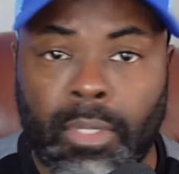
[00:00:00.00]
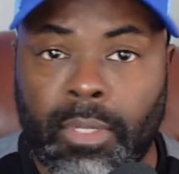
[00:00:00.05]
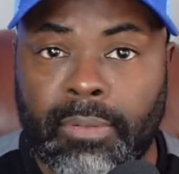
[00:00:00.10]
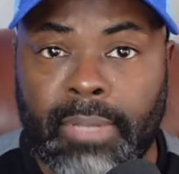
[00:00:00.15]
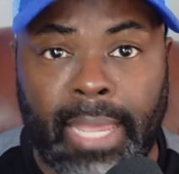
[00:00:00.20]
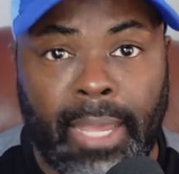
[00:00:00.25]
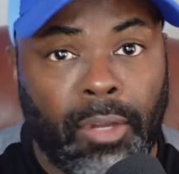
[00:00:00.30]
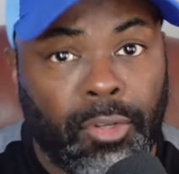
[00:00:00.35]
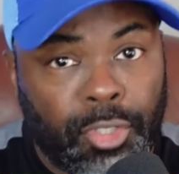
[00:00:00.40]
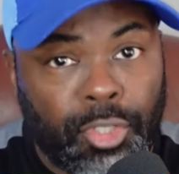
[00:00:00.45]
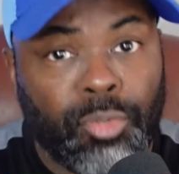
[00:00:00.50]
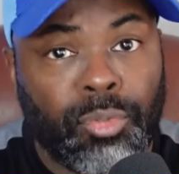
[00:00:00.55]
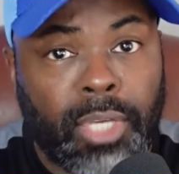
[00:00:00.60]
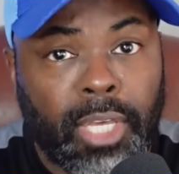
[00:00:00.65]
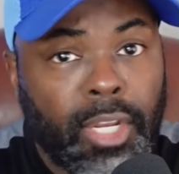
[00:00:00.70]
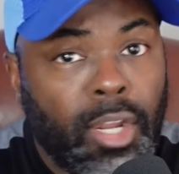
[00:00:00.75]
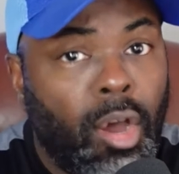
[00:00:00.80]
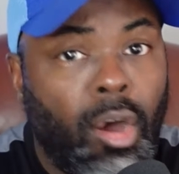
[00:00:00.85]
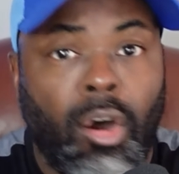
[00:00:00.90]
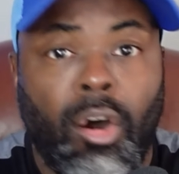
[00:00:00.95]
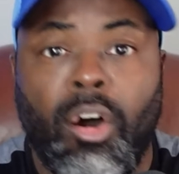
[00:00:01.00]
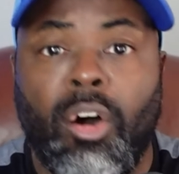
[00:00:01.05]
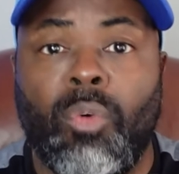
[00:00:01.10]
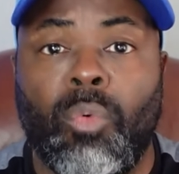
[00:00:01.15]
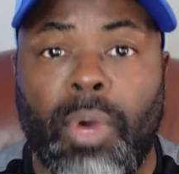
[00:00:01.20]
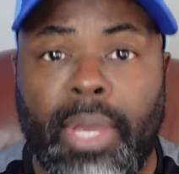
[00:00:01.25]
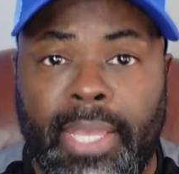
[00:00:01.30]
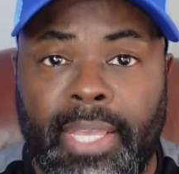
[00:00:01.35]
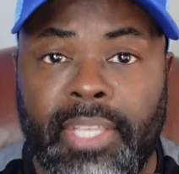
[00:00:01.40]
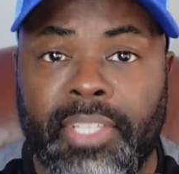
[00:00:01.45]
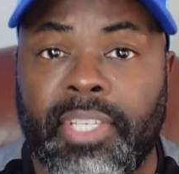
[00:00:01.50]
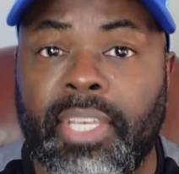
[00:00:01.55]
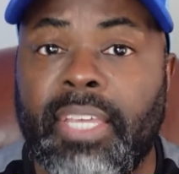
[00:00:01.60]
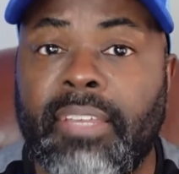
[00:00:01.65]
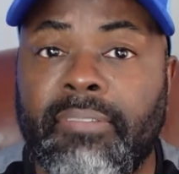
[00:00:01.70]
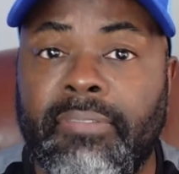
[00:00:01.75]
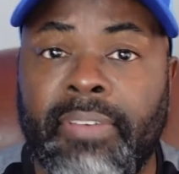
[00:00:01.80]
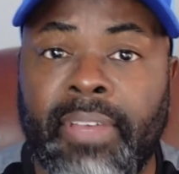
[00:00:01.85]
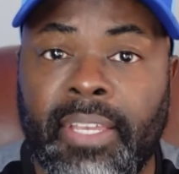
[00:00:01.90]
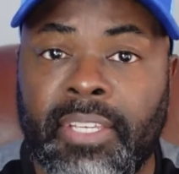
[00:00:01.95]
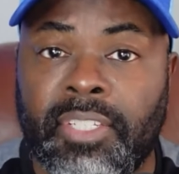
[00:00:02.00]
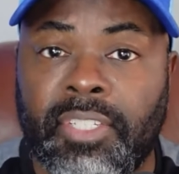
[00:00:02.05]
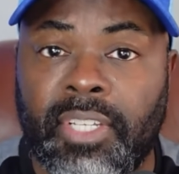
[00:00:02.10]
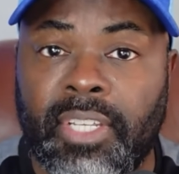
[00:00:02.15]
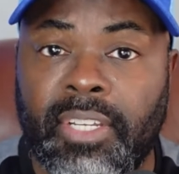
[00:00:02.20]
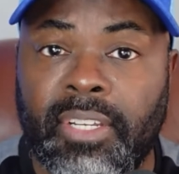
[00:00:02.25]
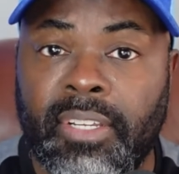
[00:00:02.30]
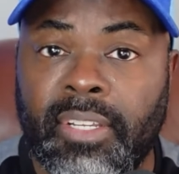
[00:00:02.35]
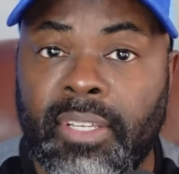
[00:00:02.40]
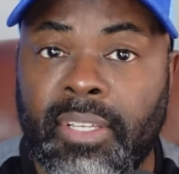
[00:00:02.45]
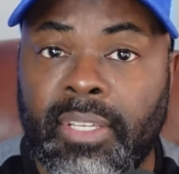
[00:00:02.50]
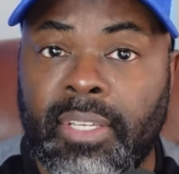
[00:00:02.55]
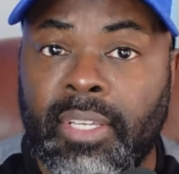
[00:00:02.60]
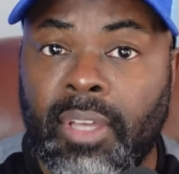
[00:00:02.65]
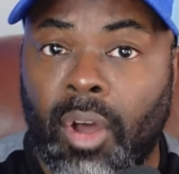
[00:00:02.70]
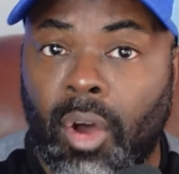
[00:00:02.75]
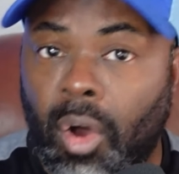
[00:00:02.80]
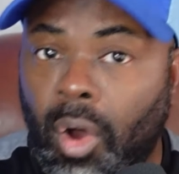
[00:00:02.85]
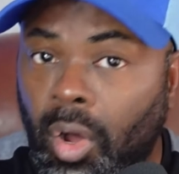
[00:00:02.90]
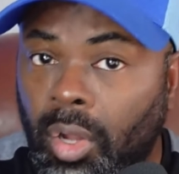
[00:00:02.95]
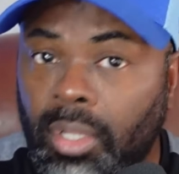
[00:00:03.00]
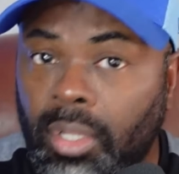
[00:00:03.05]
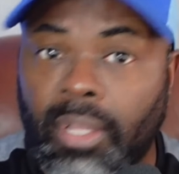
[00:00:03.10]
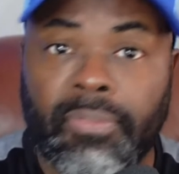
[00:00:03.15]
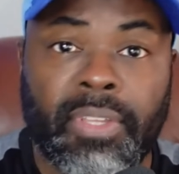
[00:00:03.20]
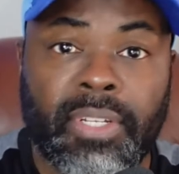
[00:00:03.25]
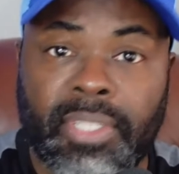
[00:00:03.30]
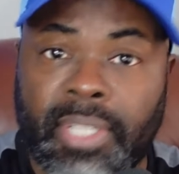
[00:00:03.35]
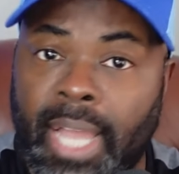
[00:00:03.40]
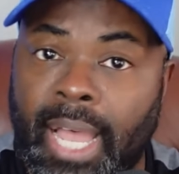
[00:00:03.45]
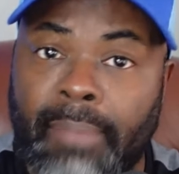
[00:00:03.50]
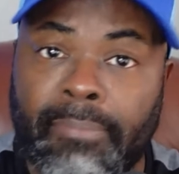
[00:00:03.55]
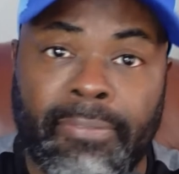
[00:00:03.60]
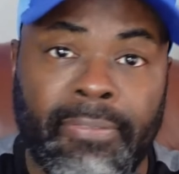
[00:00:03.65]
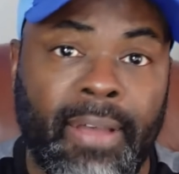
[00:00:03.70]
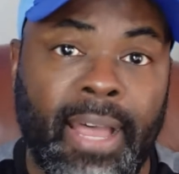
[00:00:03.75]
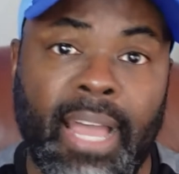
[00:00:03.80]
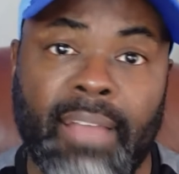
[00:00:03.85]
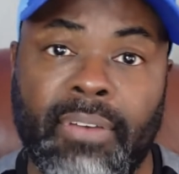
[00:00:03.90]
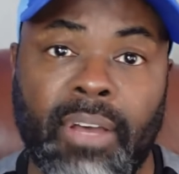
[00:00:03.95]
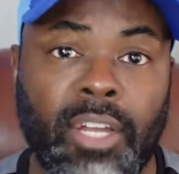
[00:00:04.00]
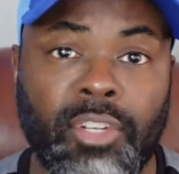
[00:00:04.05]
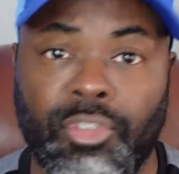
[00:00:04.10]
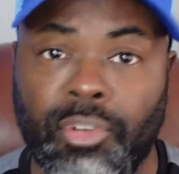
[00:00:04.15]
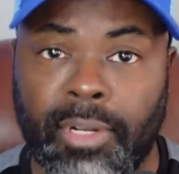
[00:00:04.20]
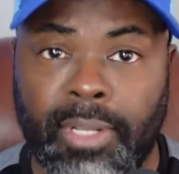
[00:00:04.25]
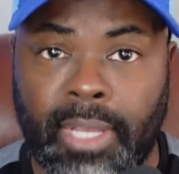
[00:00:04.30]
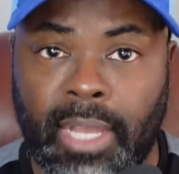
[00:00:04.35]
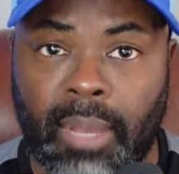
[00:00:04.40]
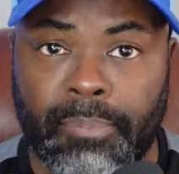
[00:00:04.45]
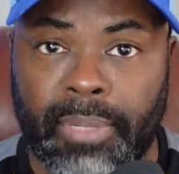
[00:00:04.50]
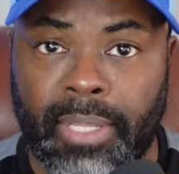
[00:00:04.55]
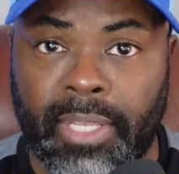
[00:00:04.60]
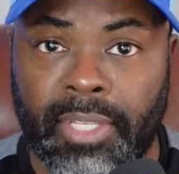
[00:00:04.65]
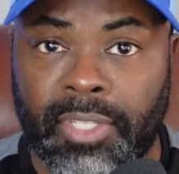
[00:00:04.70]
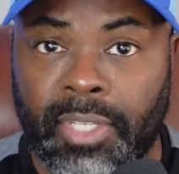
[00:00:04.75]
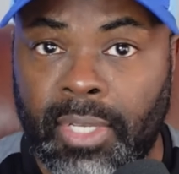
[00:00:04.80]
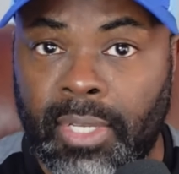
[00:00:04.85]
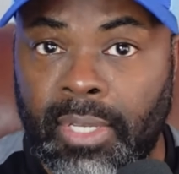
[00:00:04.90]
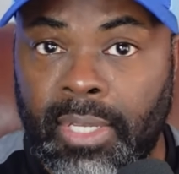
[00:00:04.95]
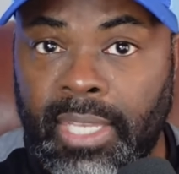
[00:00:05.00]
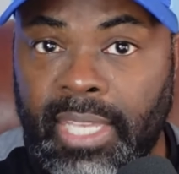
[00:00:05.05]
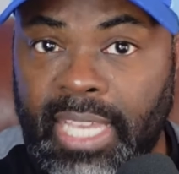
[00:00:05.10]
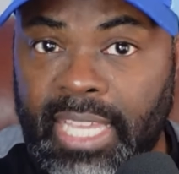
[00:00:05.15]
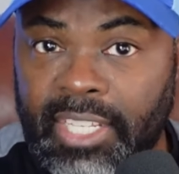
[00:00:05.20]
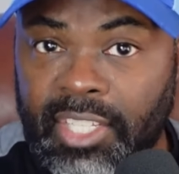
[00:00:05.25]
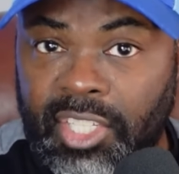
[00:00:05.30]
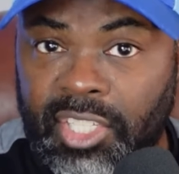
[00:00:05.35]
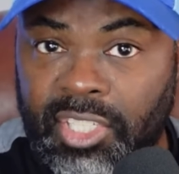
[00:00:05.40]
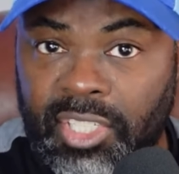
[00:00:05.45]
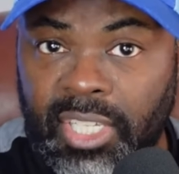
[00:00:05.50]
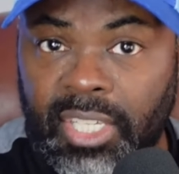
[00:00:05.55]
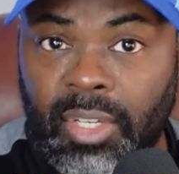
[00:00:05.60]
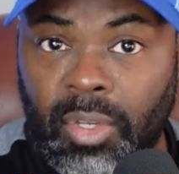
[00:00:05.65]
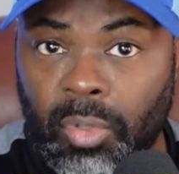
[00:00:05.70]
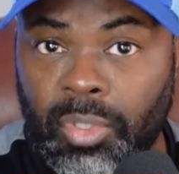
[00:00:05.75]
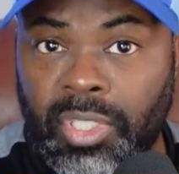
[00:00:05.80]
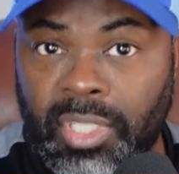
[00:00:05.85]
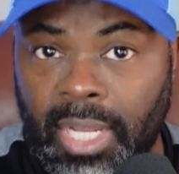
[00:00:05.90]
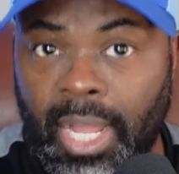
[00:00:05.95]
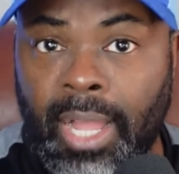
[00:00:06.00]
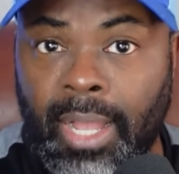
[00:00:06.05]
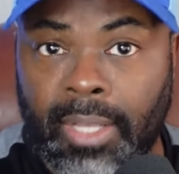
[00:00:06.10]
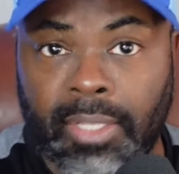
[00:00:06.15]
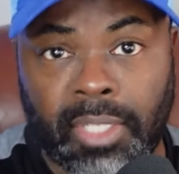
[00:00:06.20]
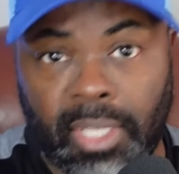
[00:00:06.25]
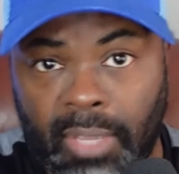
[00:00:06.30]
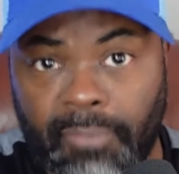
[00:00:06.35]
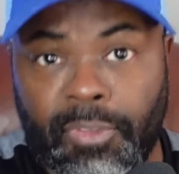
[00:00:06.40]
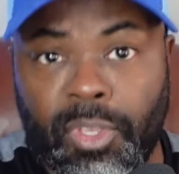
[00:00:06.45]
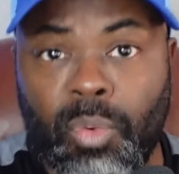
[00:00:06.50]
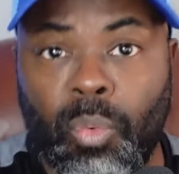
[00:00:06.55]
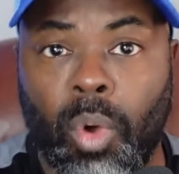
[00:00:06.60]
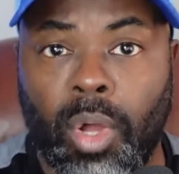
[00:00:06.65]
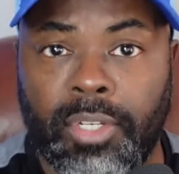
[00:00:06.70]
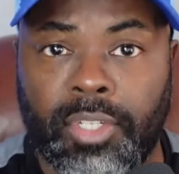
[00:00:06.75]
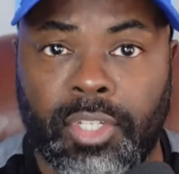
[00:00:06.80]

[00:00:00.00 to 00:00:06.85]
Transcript: Now, you can always invest in all of the top 500 companies in single stocks if you want